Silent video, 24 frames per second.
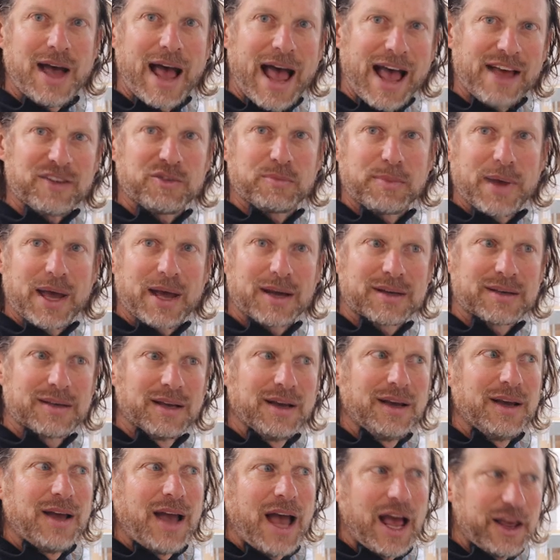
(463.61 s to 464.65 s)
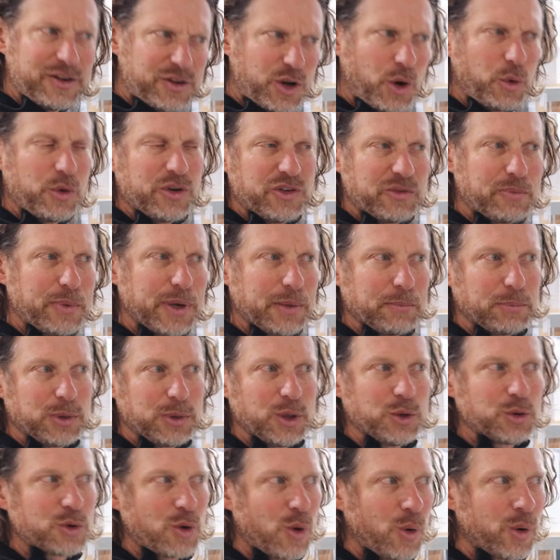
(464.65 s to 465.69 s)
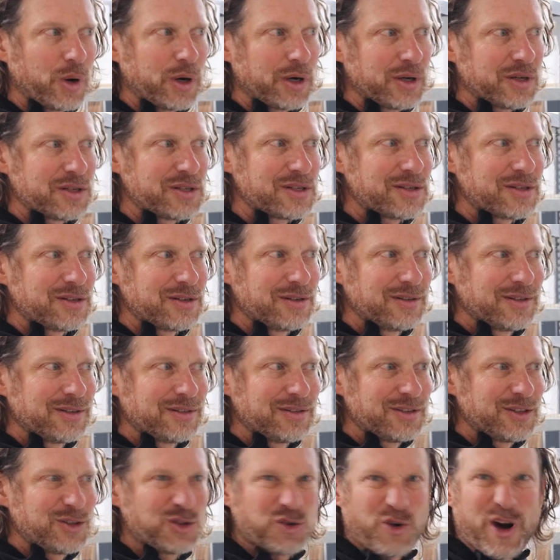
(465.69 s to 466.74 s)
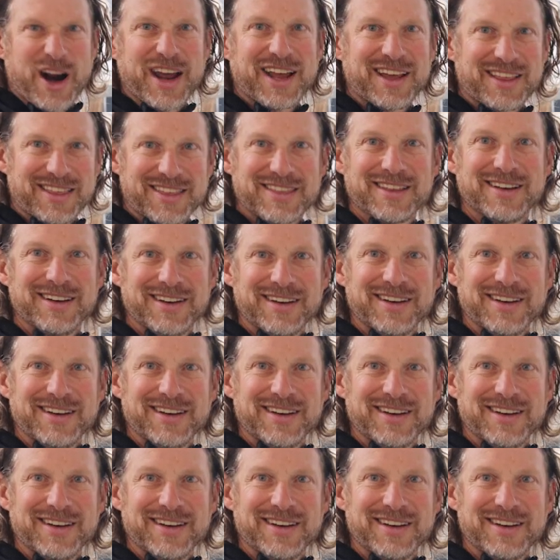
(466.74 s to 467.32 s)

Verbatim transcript: aspect has always been Bluecorn's strength.